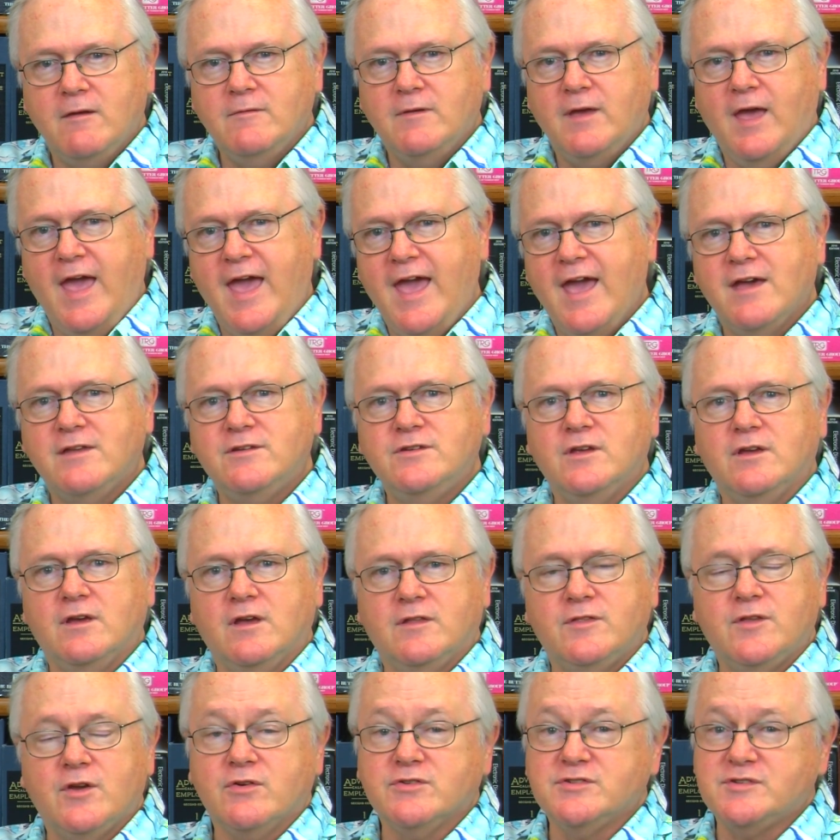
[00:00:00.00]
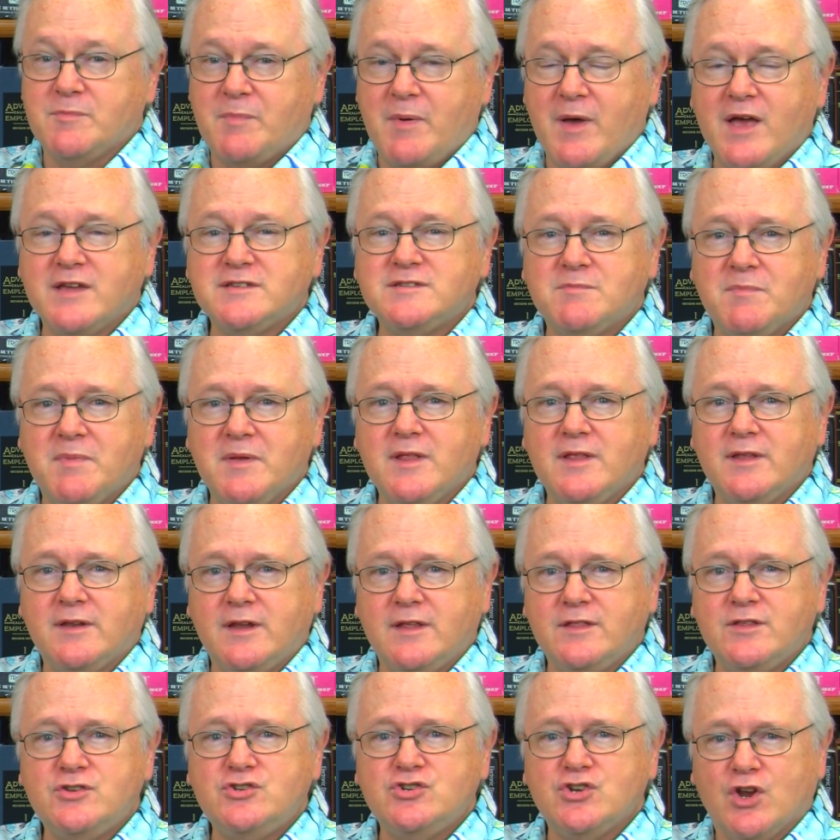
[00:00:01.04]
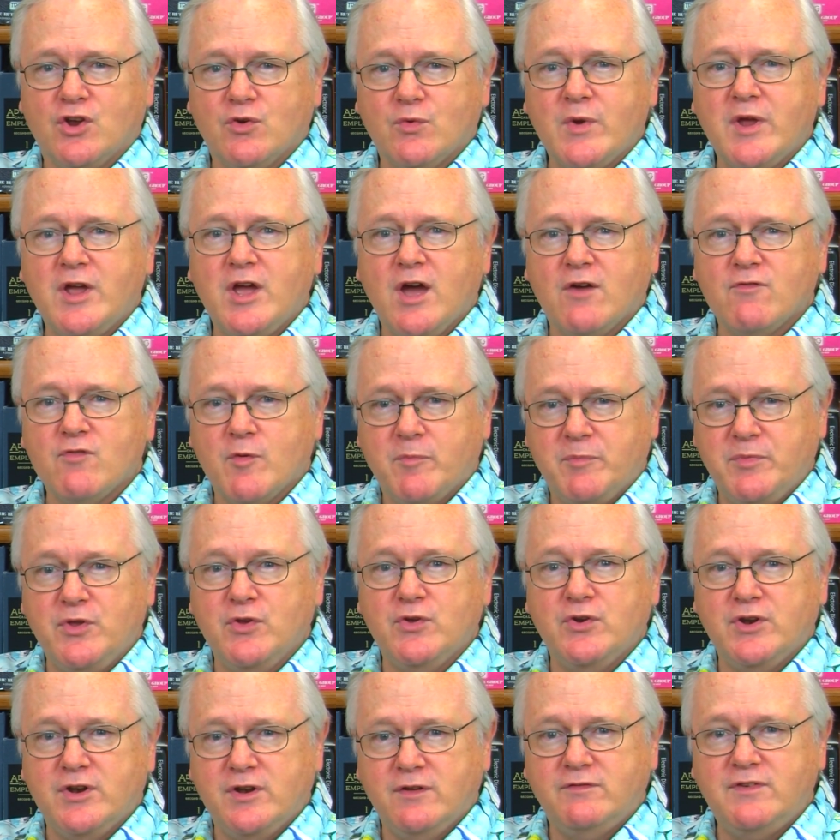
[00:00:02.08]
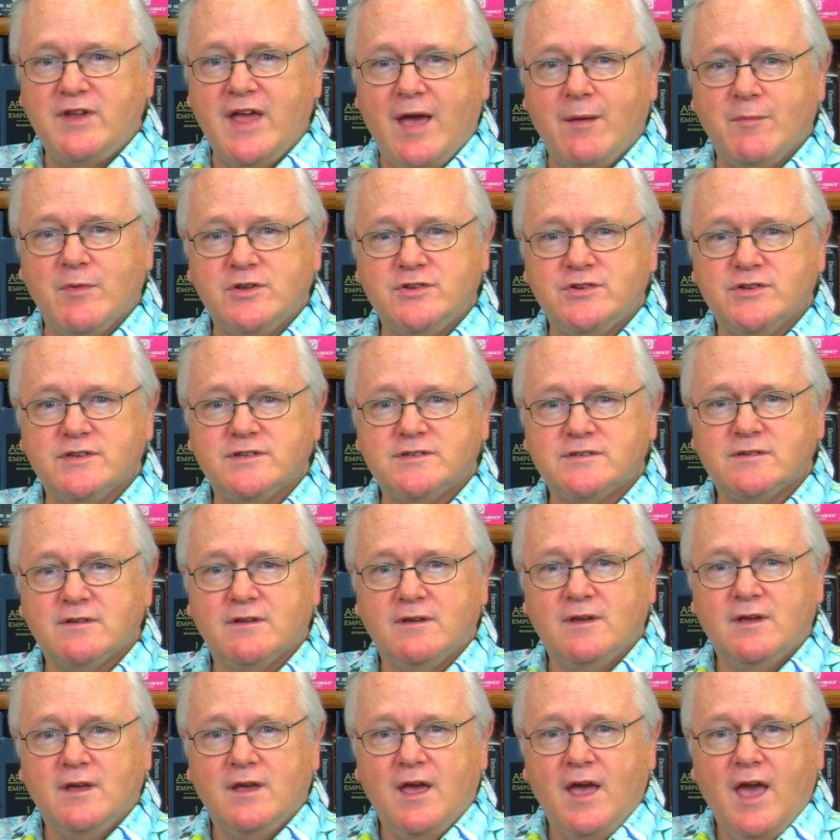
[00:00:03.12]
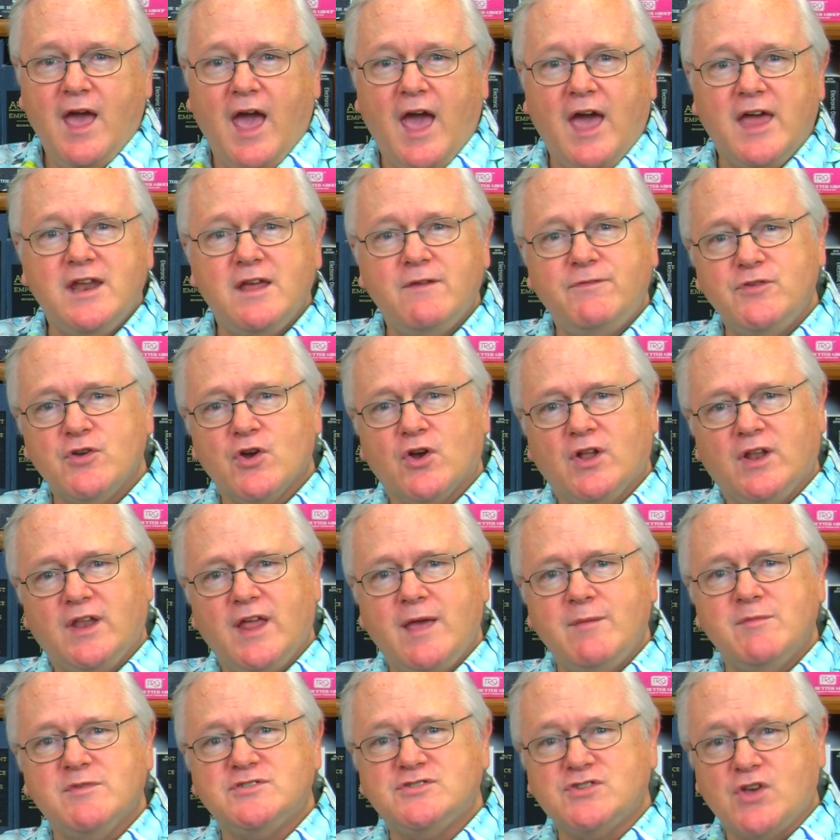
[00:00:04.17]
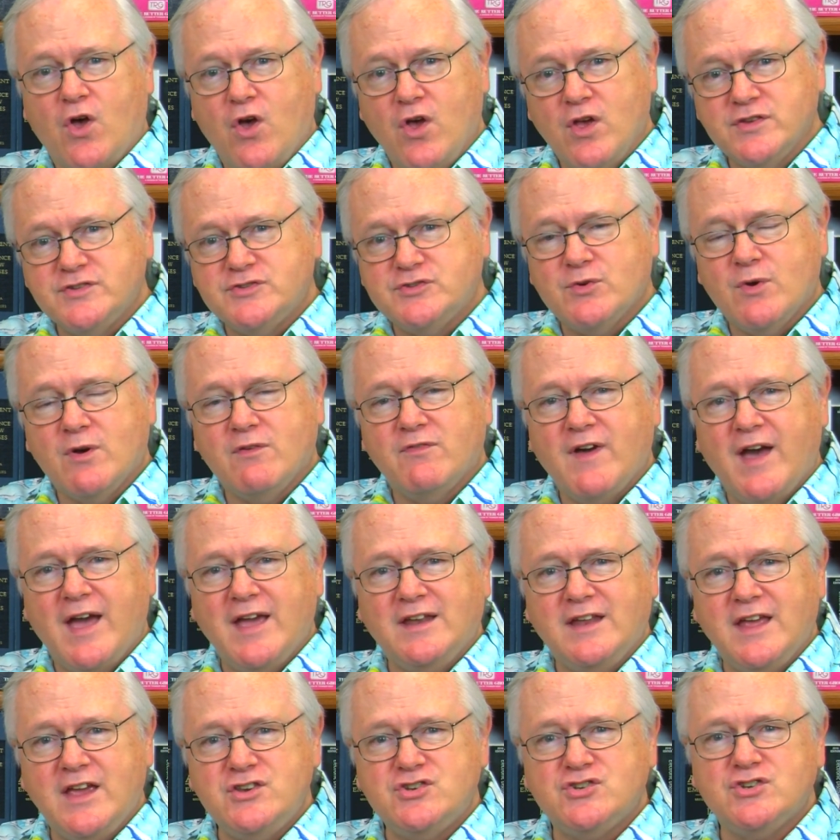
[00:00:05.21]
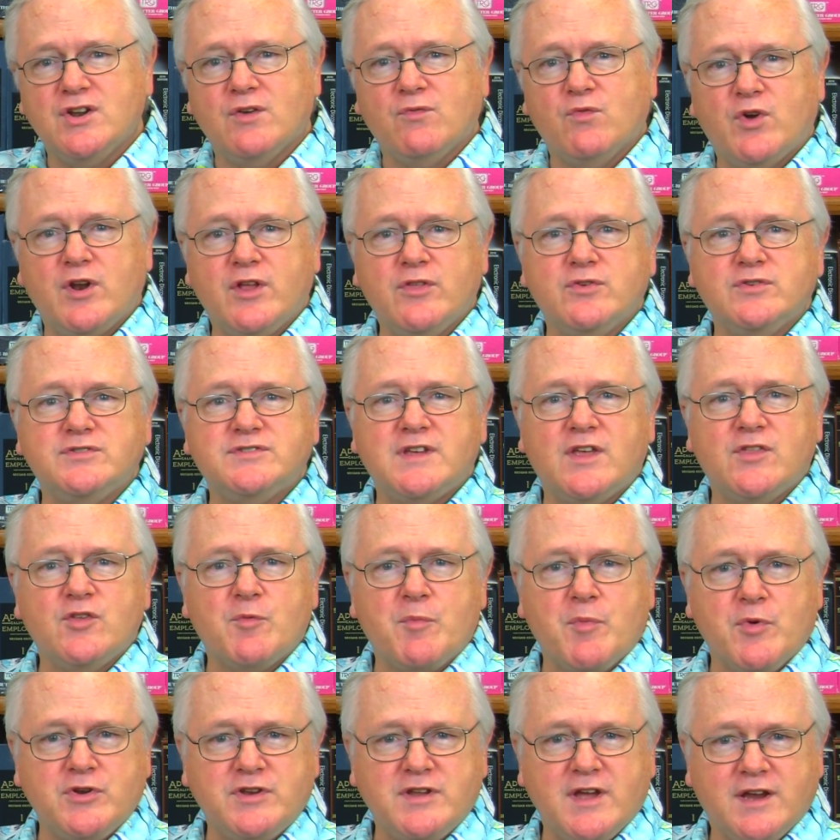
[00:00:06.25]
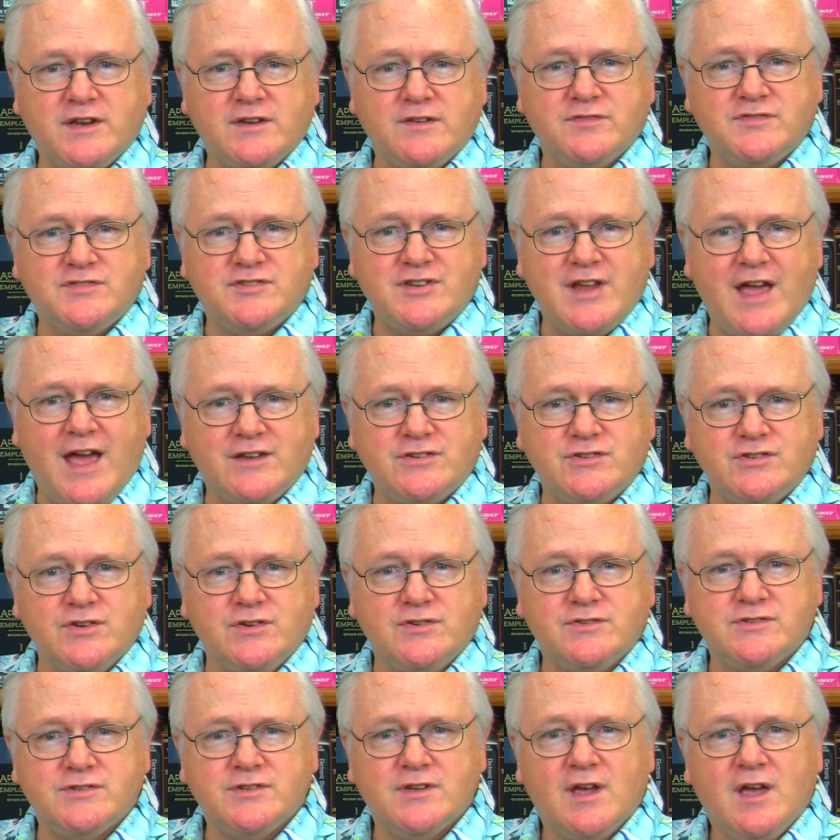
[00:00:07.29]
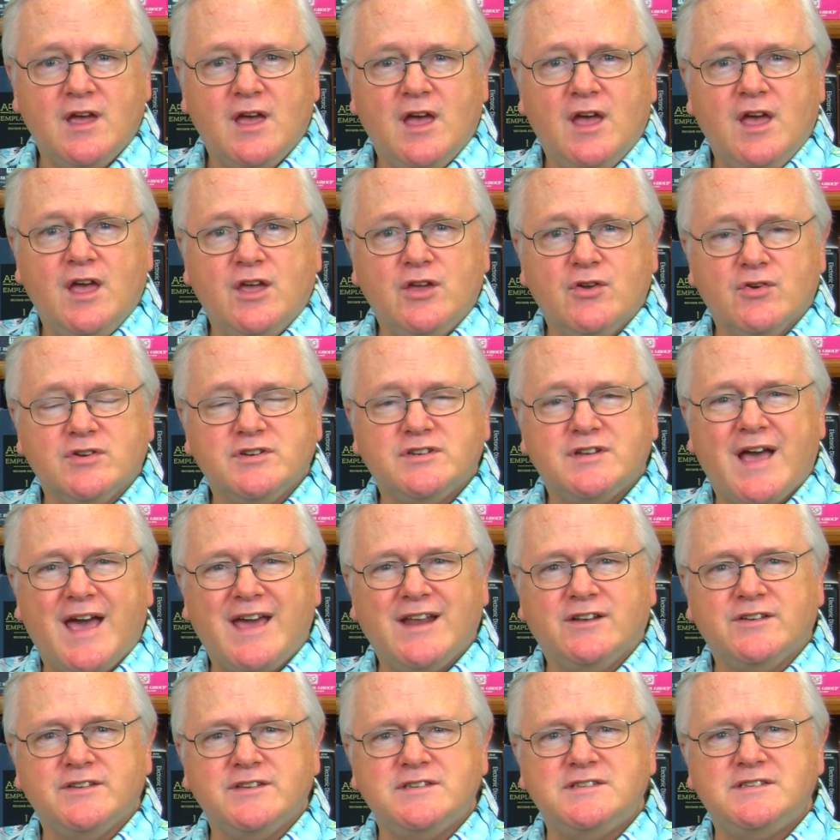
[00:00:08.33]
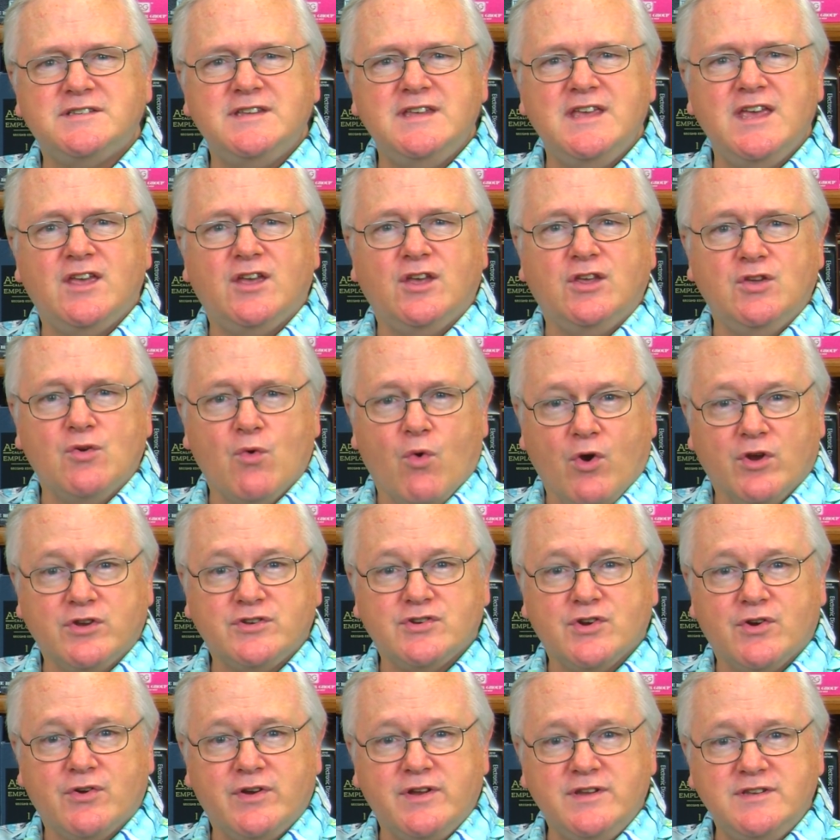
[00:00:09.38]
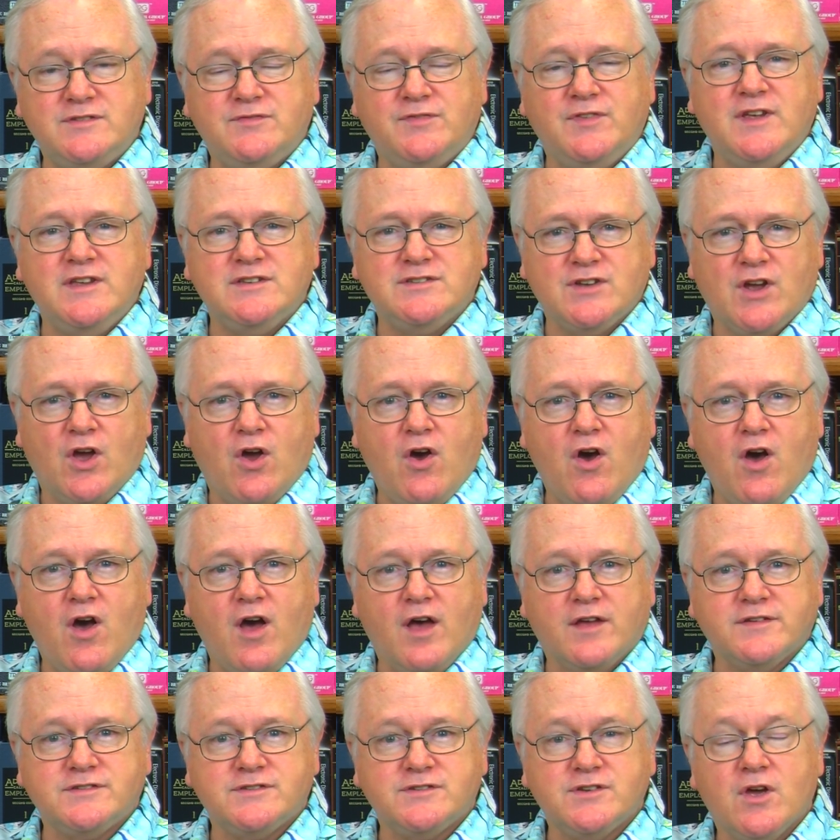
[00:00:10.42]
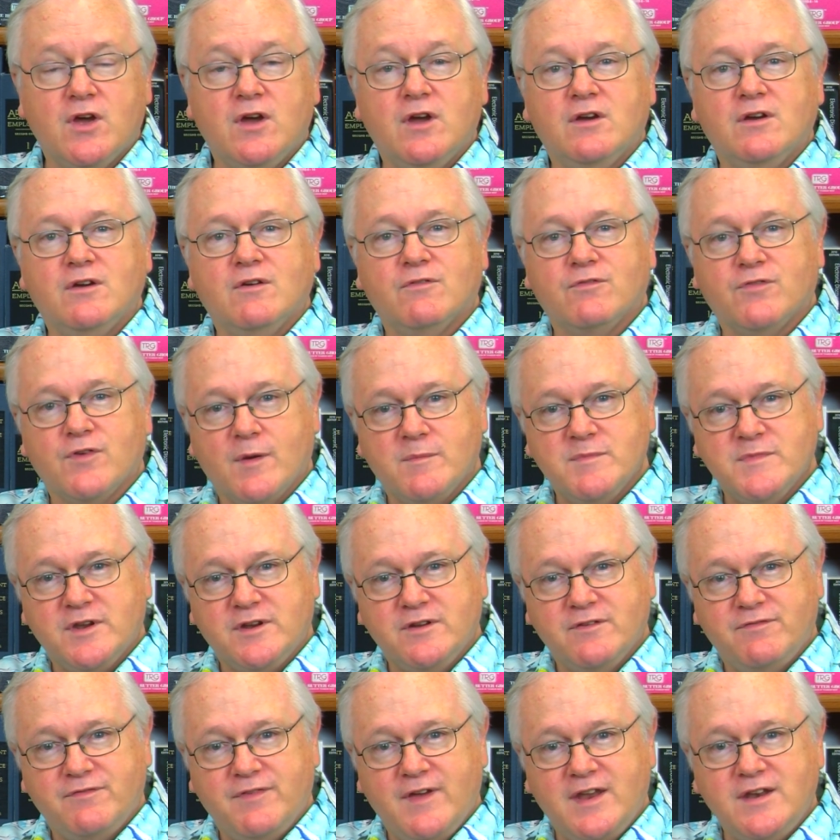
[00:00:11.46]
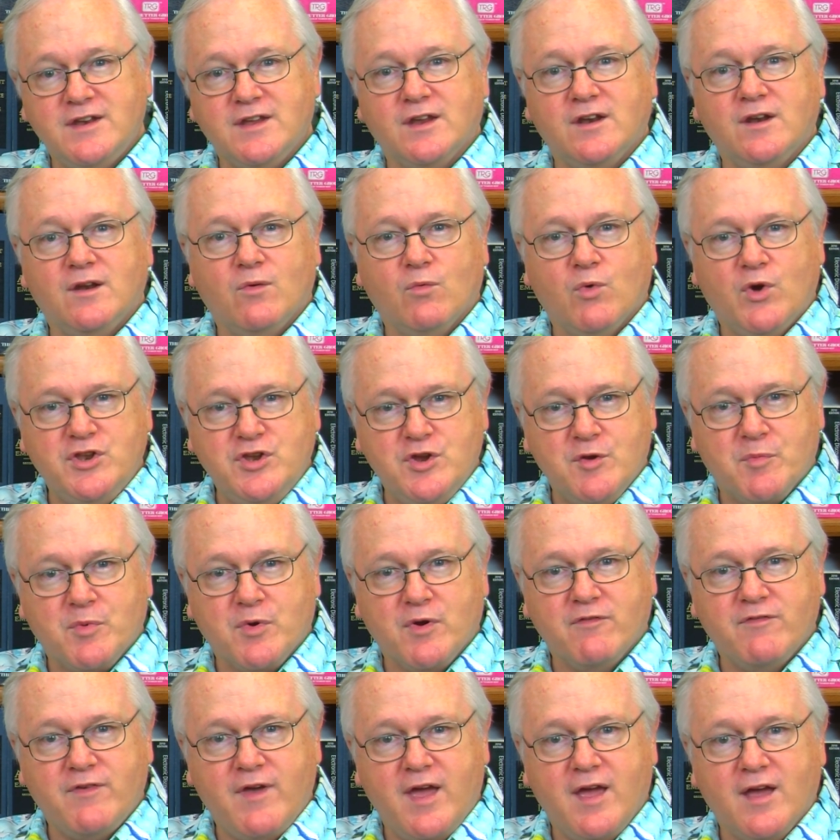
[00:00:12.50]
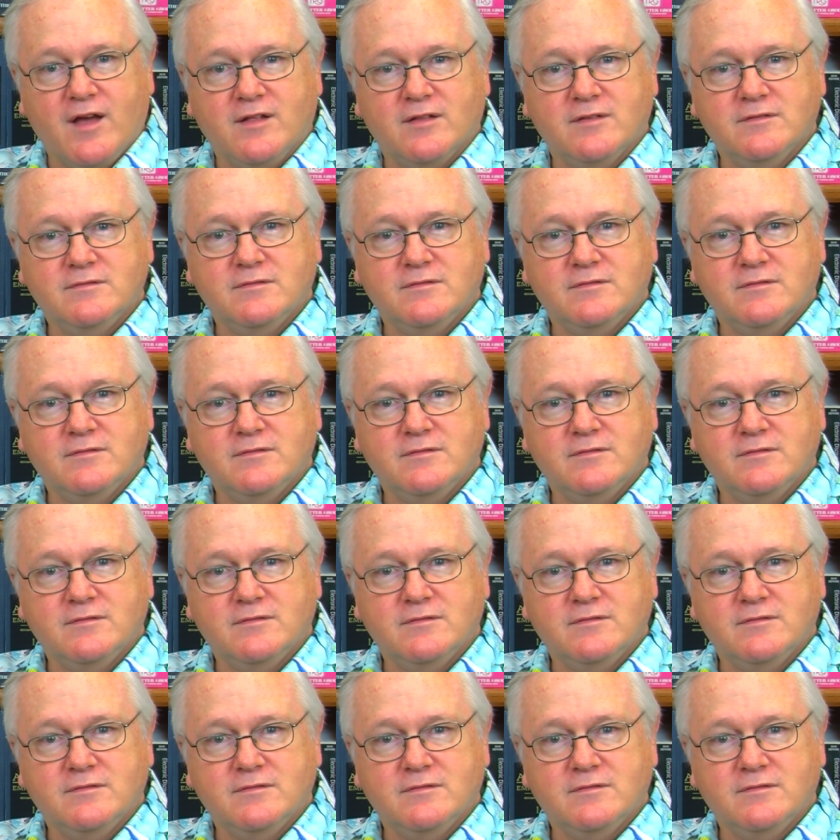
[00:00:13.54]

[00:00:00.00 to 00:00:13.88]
and there is a possibility that you can recover punitive damages. And if your claim is also a violation of one of those other protective statutes, you're entitled to seek your attorney's fees and costs from the defendant when you prevail.